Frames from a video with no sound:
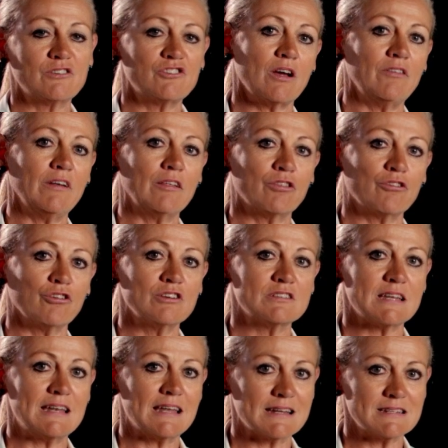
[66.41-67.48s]
travelling through
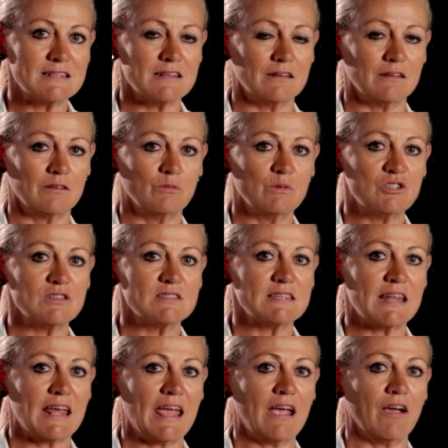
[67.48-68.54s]
to London, which is
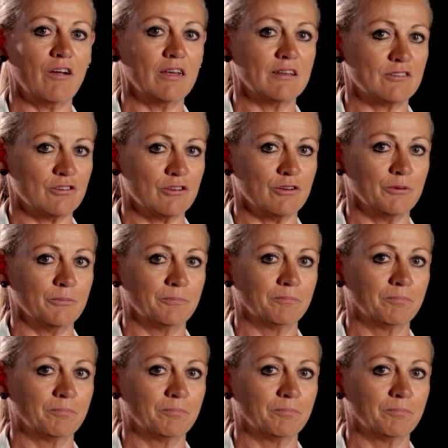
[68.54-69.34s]
in Area 2.